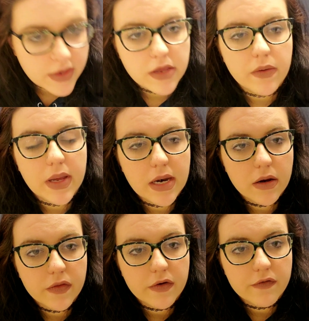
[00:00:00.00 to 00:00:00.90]
then you
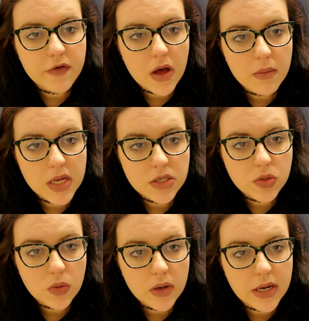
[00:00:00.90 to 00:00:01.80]
enter the
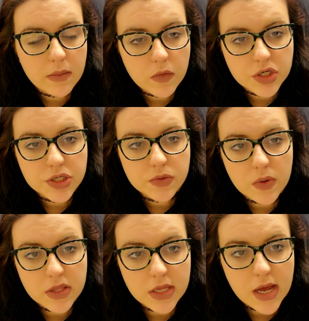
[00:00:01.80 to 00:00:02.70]
Vomitorium, which is
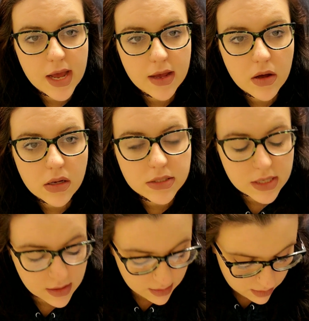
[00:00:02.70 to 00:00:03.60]
what the guy calls it.